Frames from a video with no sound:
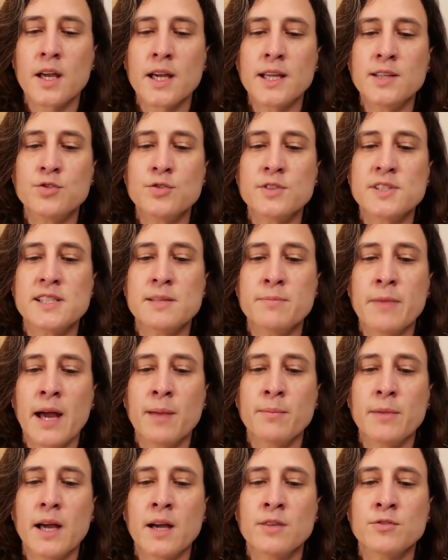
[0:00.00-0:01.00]

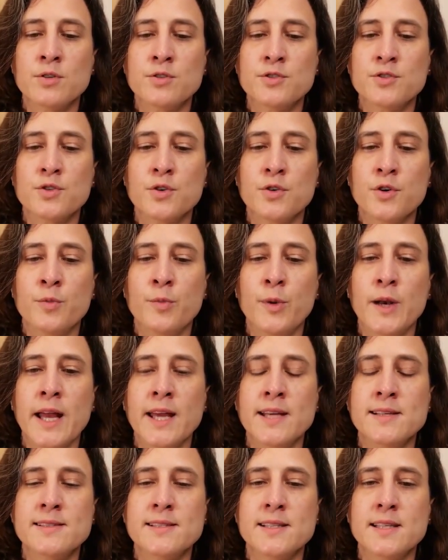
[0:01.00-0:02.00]
Rituximab have also a
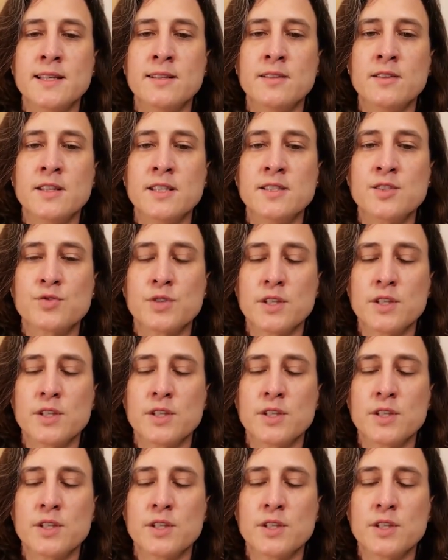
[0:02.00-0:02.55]
place in this